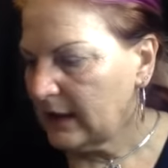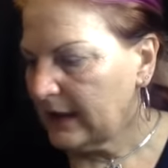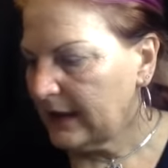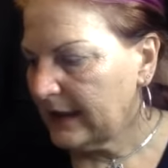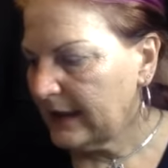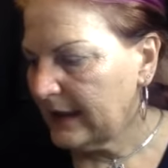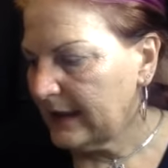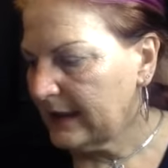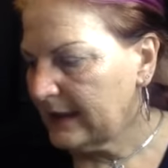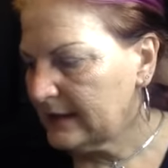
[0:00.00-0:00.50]

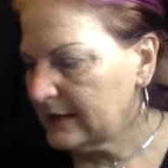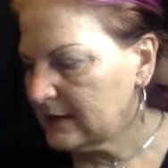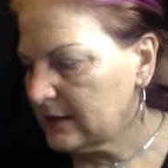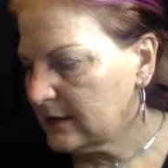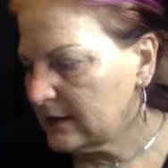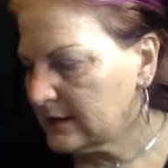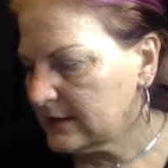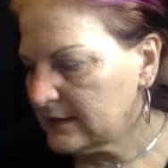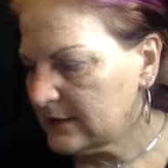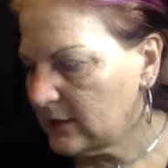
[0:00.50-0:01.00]
And
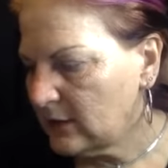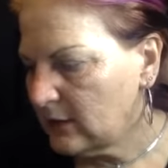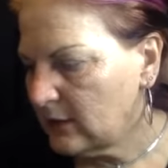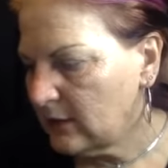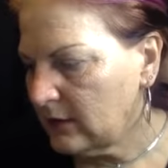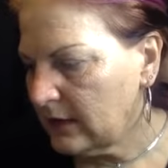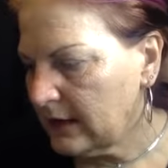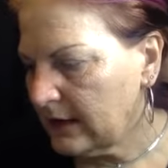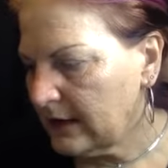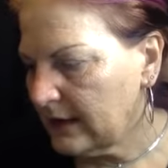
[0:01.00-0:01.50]

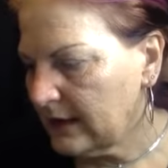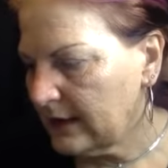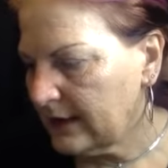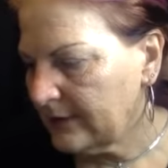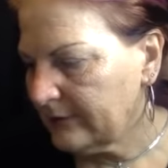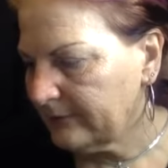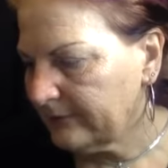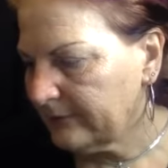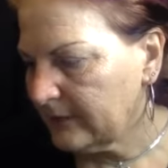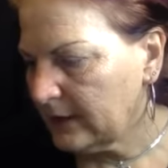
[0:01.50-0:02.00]
so
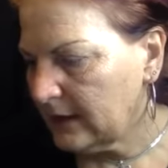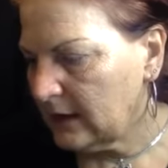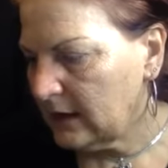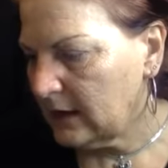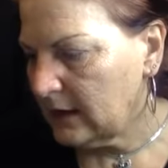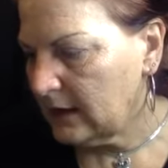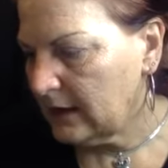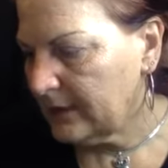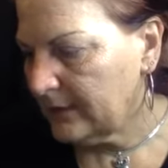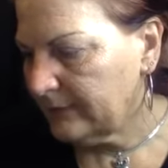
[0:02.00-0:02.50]

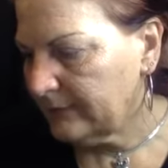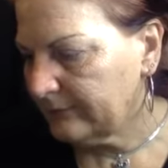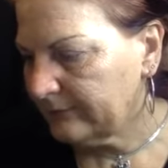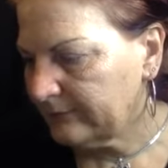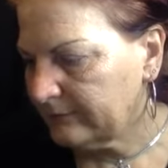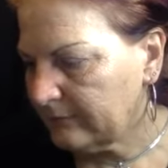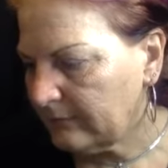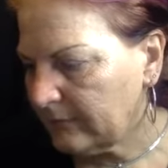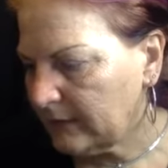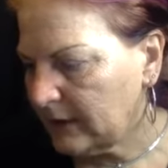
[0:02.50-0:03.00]

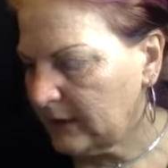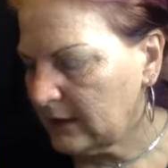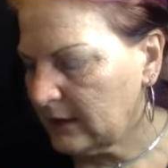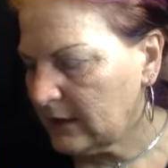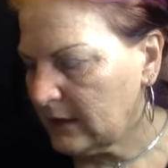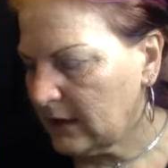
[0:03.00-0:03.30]
the